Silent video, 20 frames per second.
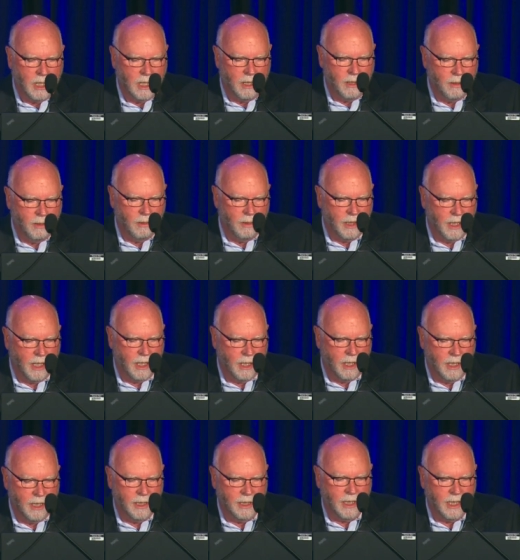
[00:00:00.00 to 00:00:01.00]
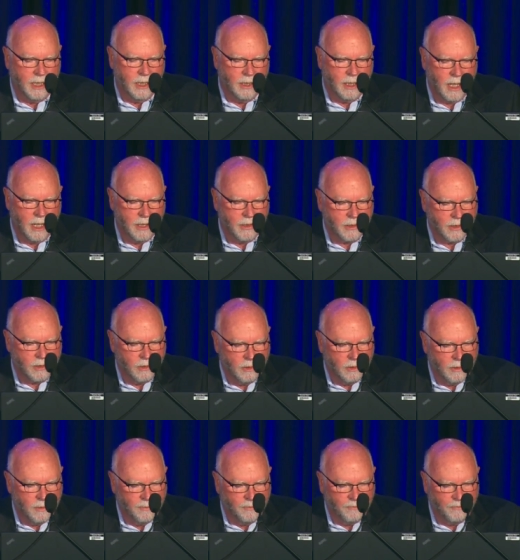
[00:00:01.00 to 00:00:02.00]
uh, early on in high
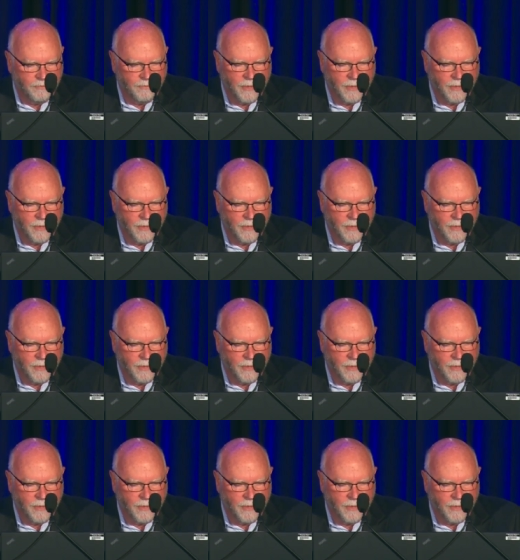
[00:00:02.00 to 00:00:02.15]
school.